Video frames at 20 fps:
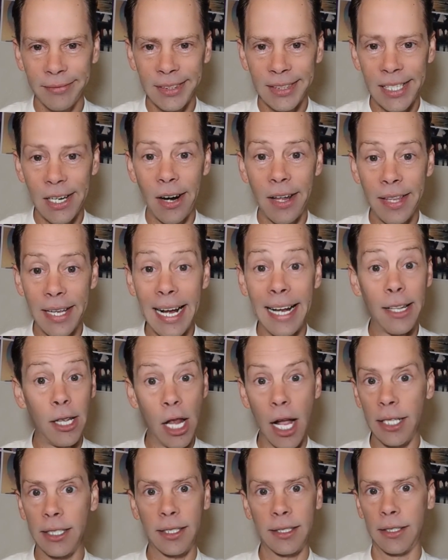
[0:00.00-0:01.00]
There are other kinds,
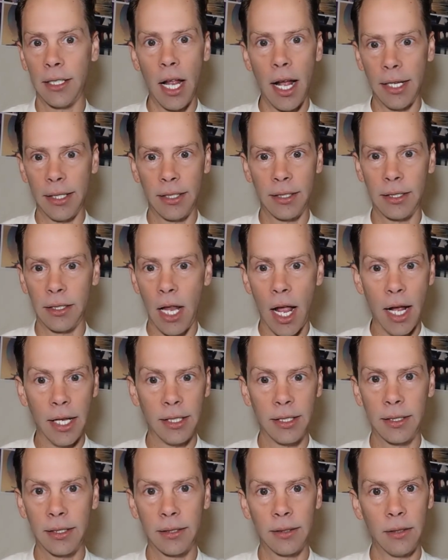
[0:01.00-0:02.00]

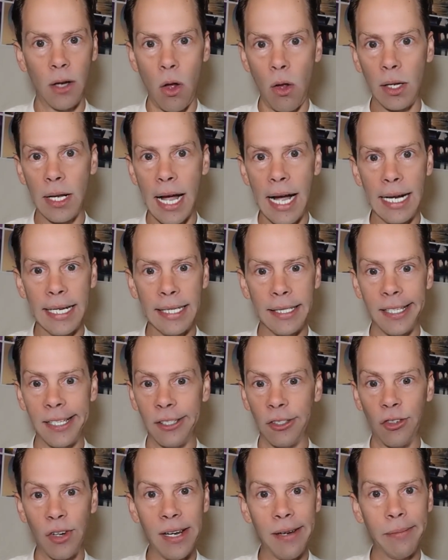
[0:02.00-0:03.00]
lots, all kinds. There's
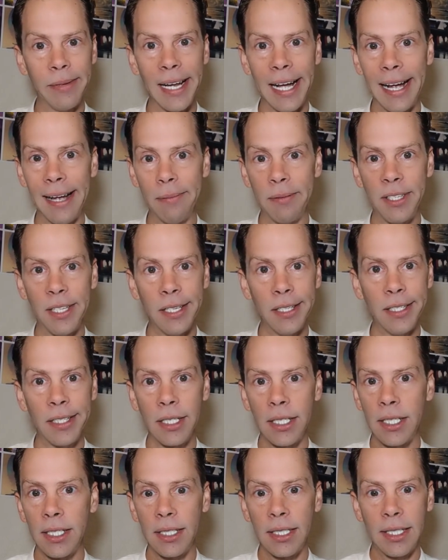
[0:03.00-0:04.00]
dream types, there's
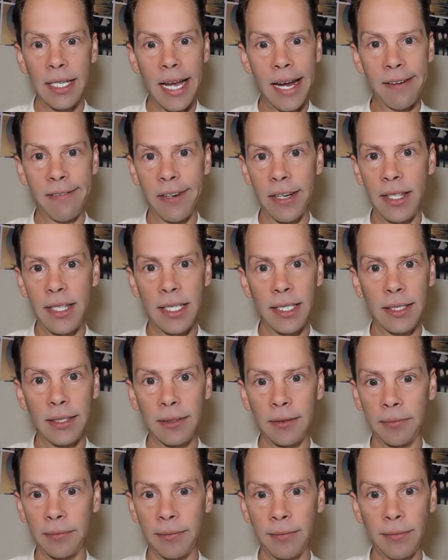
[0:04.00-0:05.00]

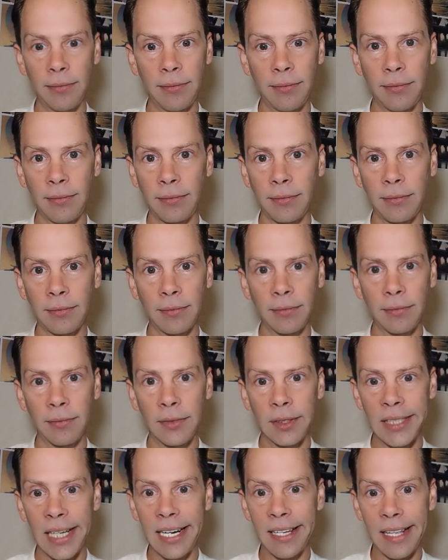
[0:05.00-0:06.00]
everything.
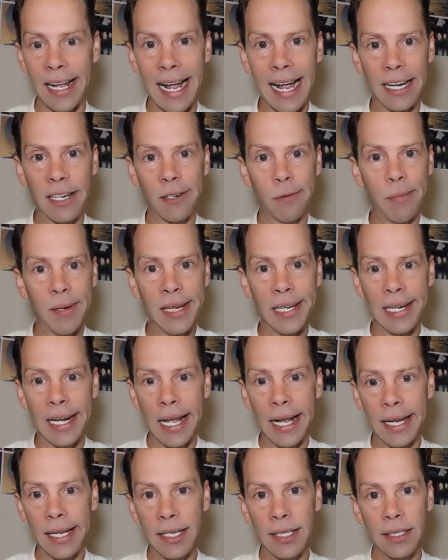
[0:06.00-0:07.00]
I could be
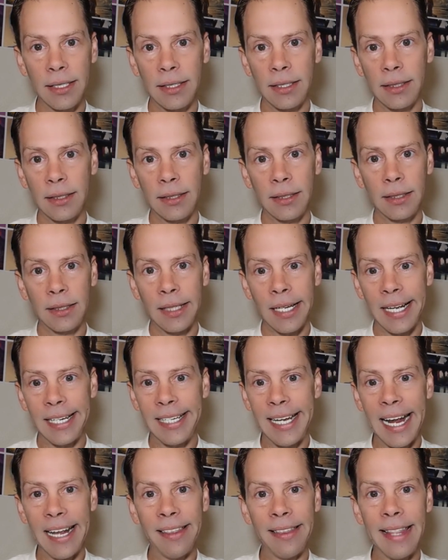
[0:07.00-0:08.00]
like a
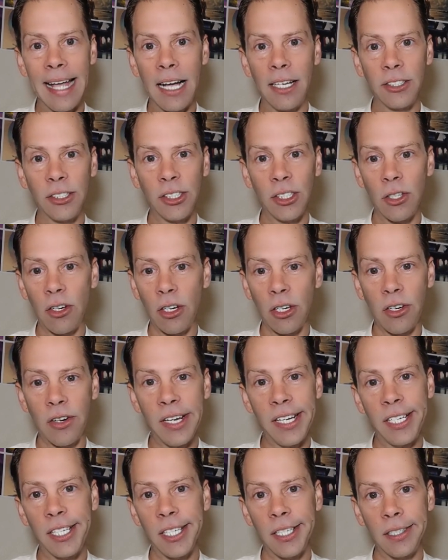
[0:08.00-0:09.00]
10,000-year-old
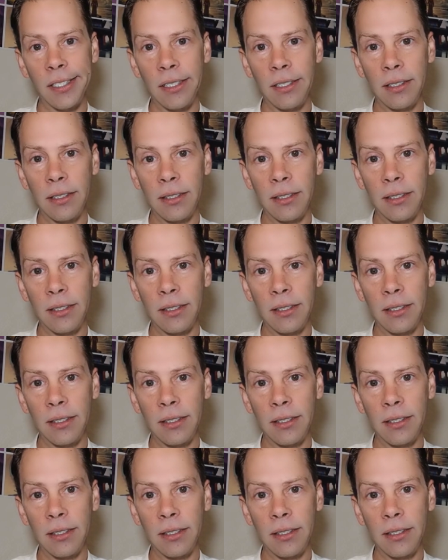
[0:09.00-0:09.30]
creature